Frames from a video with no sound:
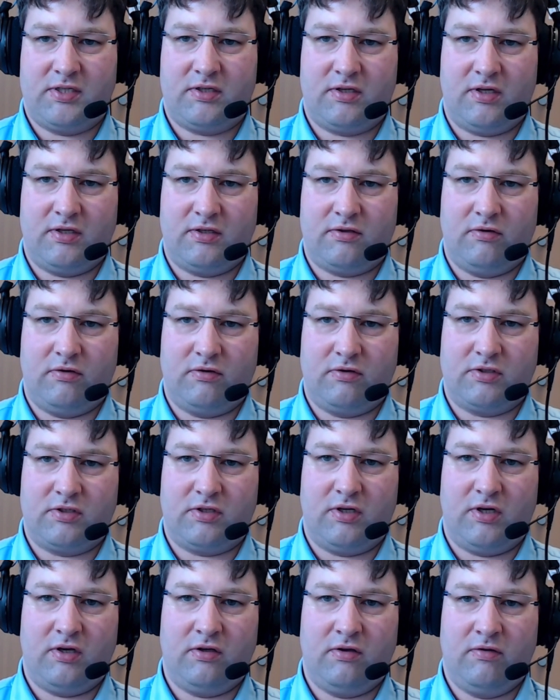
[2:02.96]
best case, so to
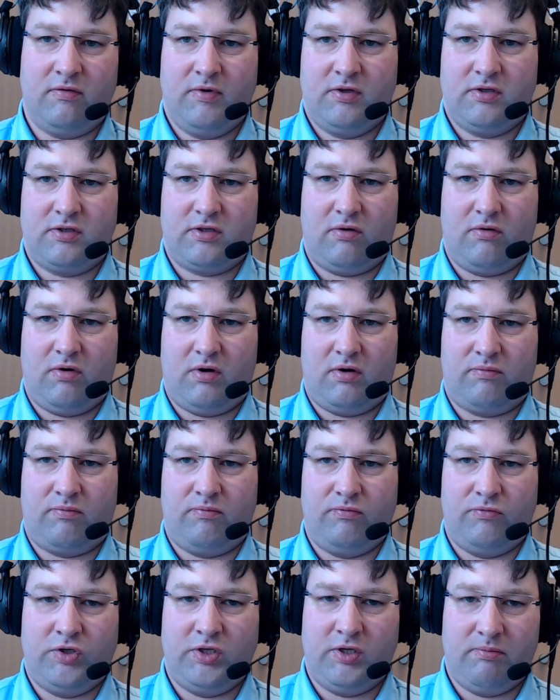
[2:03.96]
say. So a
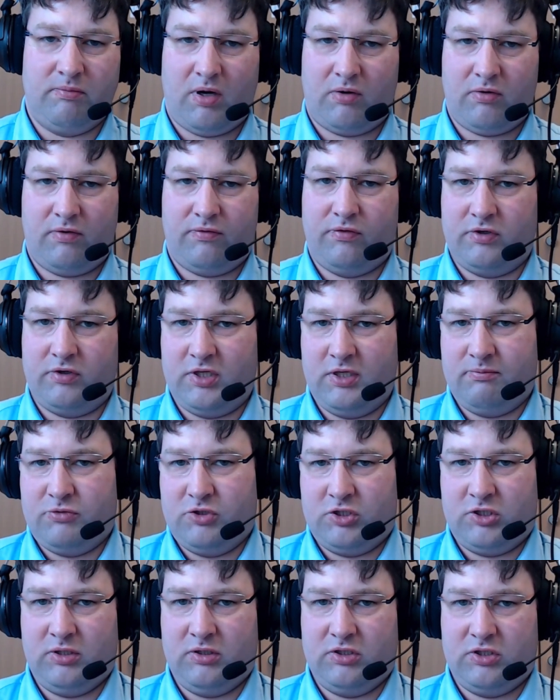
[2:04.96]
real powerful
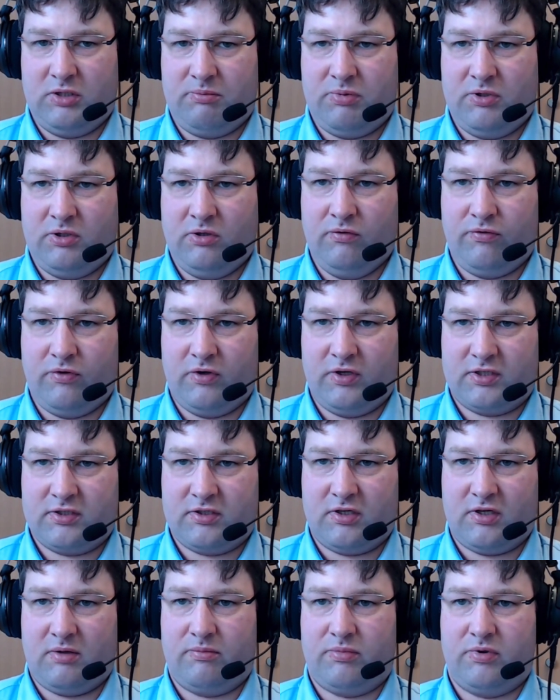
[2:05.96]
GPU, for
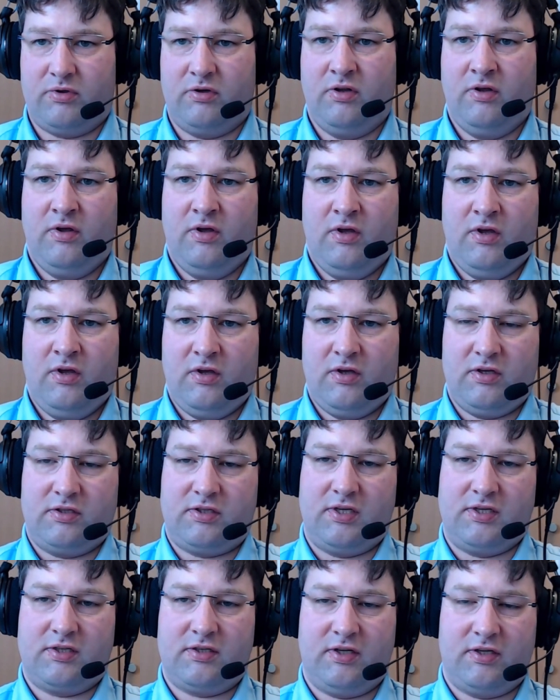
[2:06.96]
example,
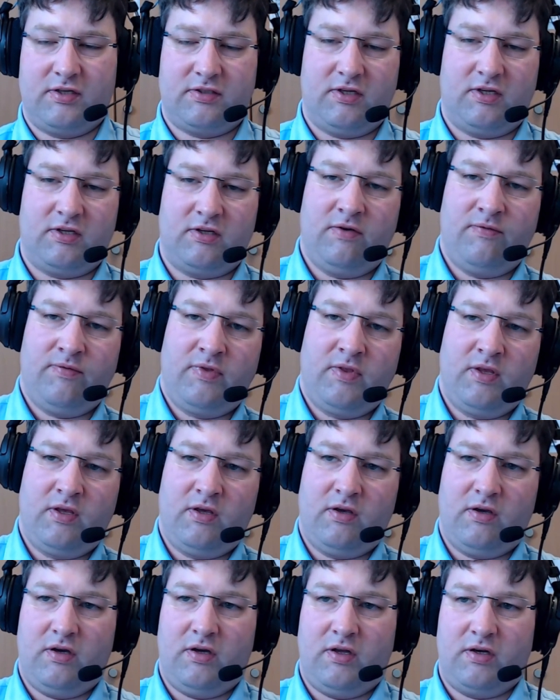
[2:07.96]
things like that.
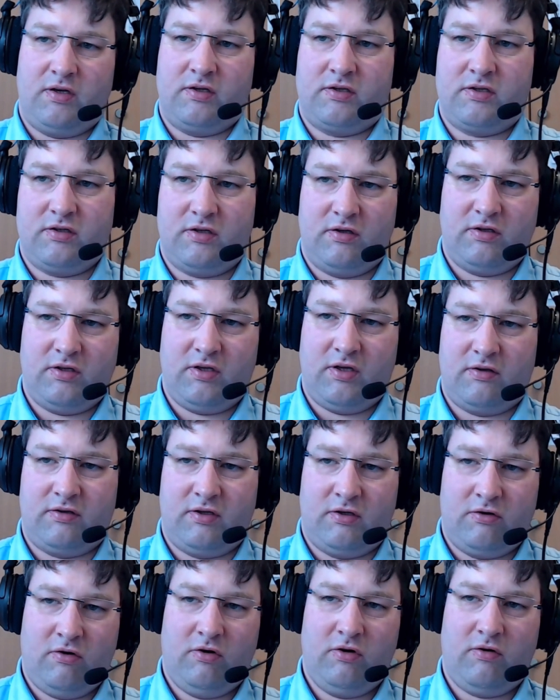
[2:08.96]

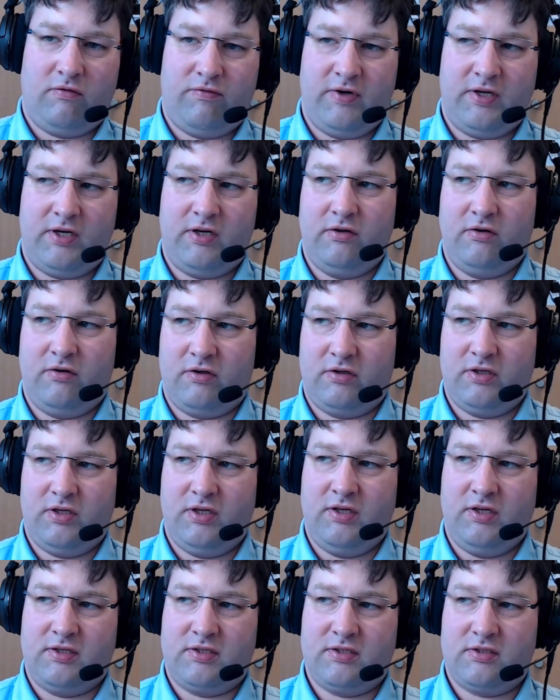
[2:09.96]
The goal of VEDLIoT
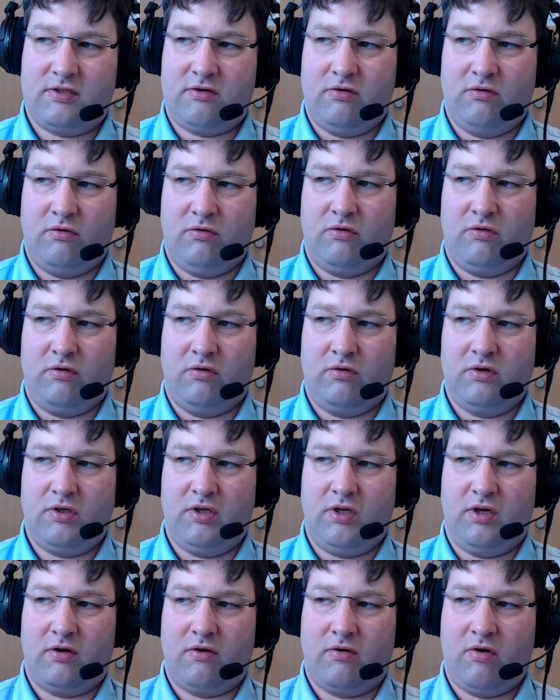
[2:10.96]
is to
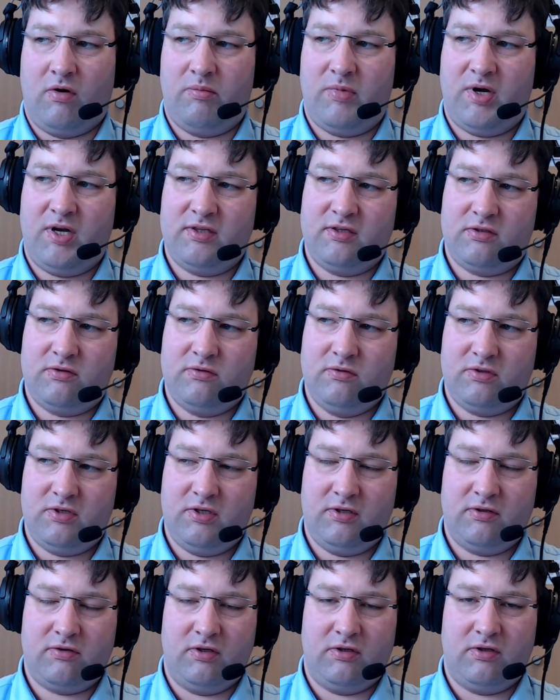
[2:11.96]
combine these two
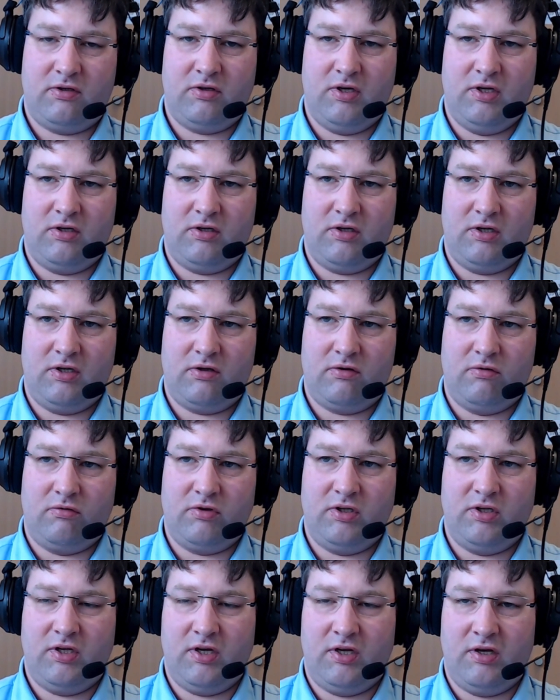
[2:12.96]
things and to
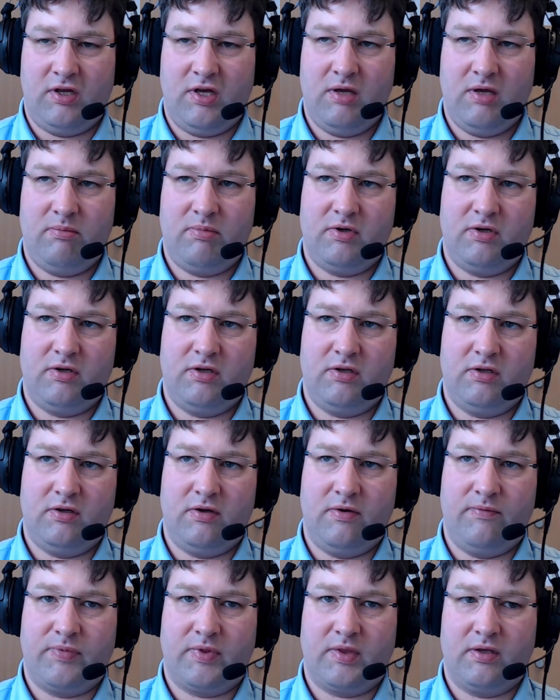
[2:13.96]
really
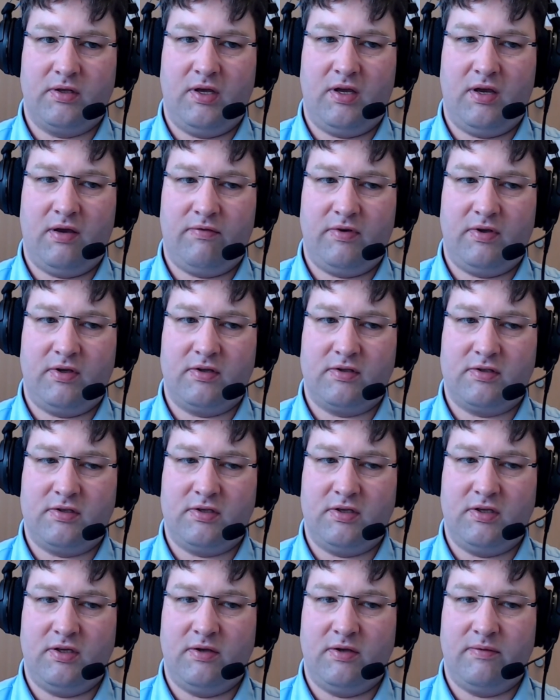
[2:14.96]
enable having
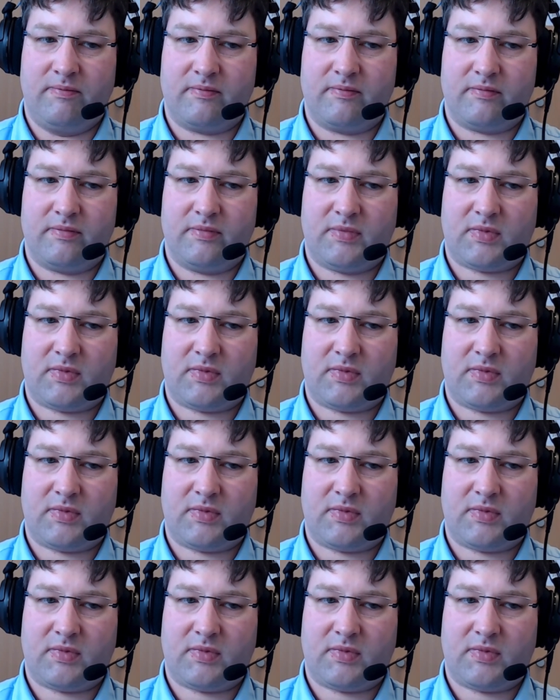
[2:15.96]
the